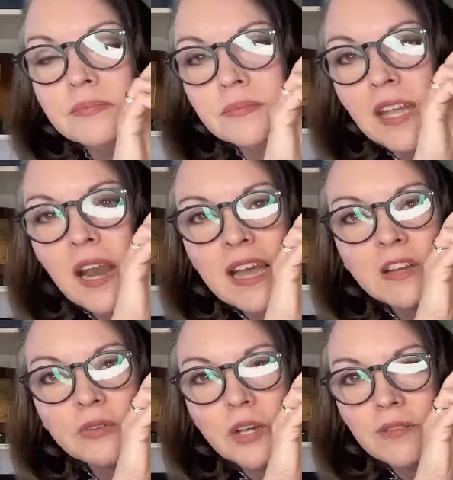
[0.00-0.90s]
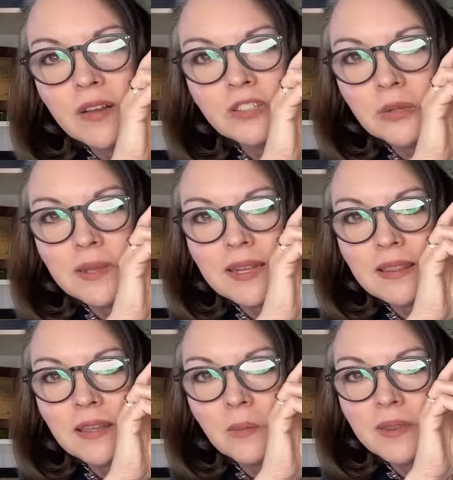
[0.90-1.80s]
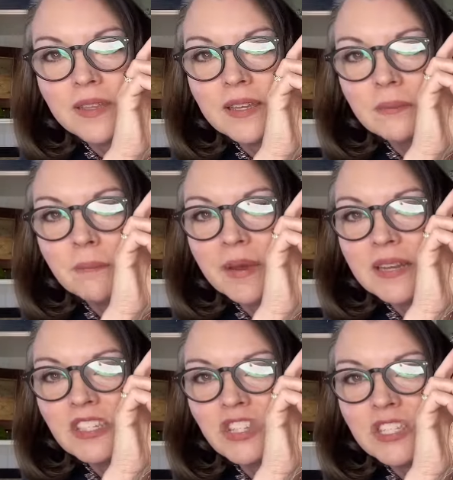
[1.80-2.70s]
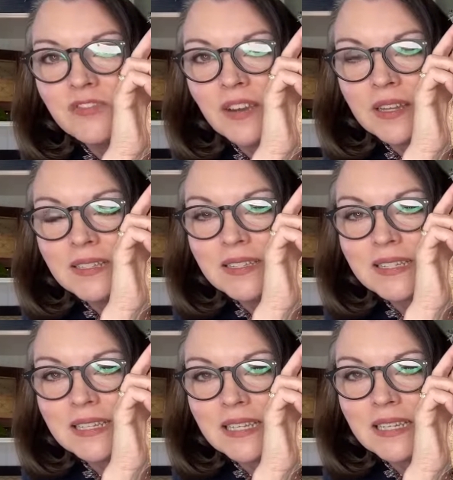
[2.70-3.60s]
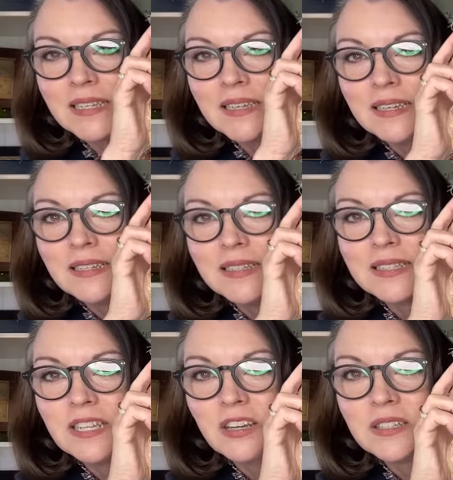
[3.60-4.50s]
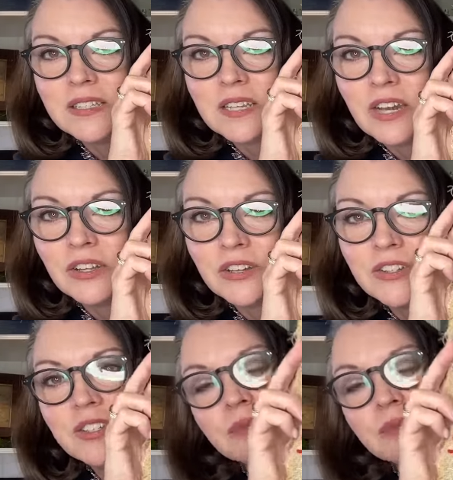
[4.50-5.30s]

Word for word: And I don't know if I'll do anything with it, but it's just fun to see, to see all these colors